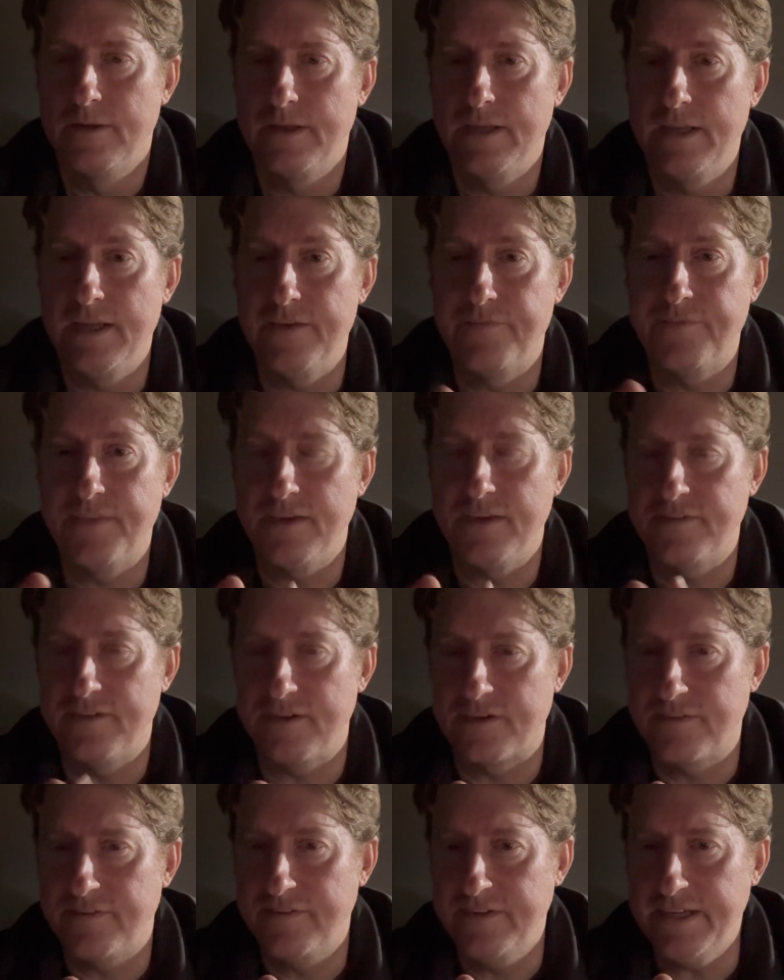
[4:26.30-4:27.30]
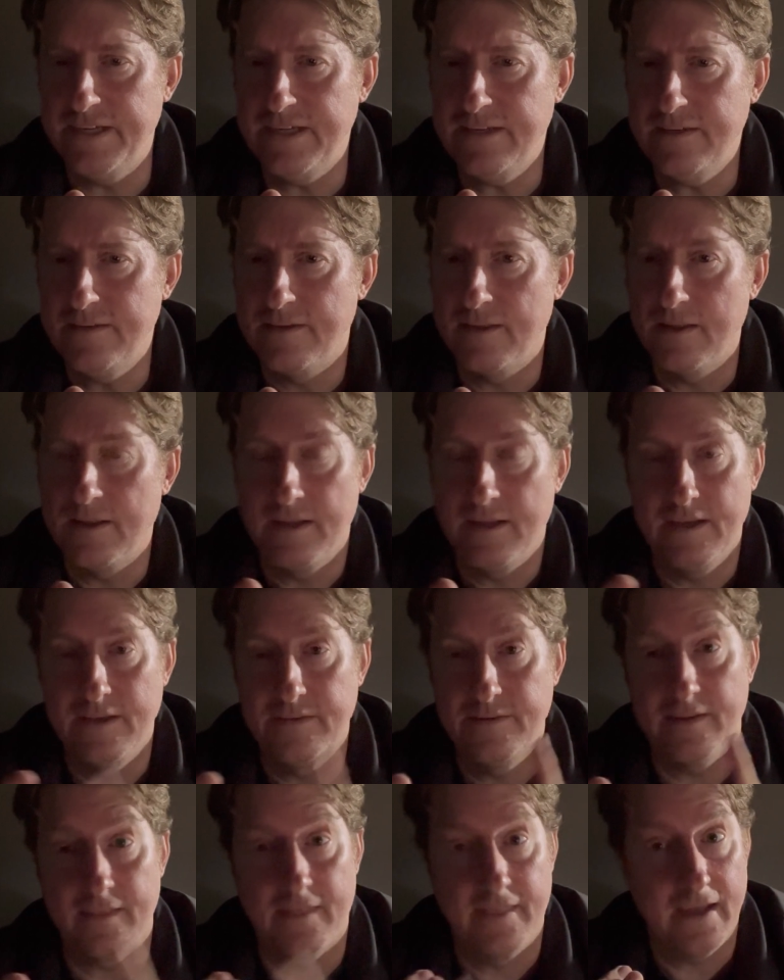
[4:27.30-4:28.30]
If they succeed, is
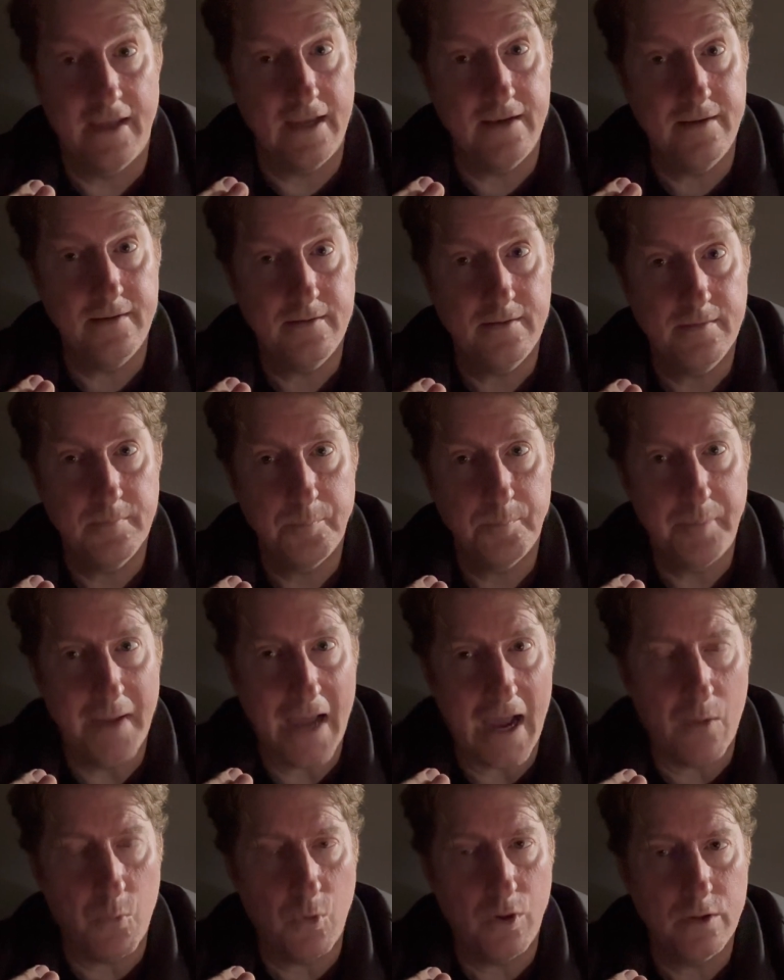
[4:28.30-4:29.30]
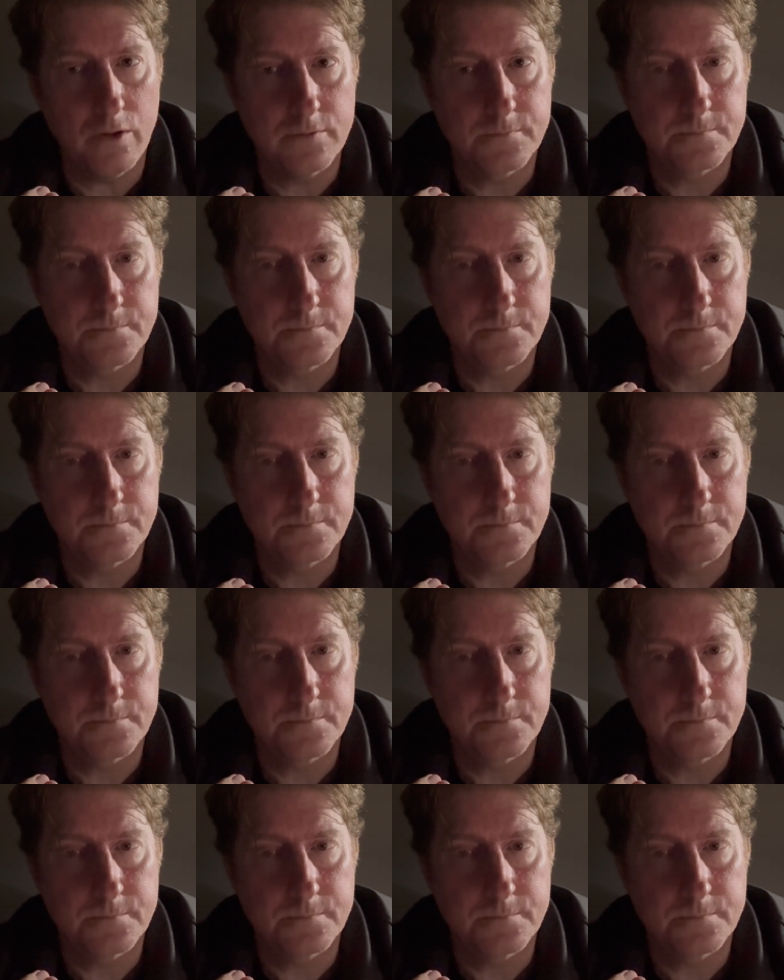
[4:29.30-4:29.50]
it then power?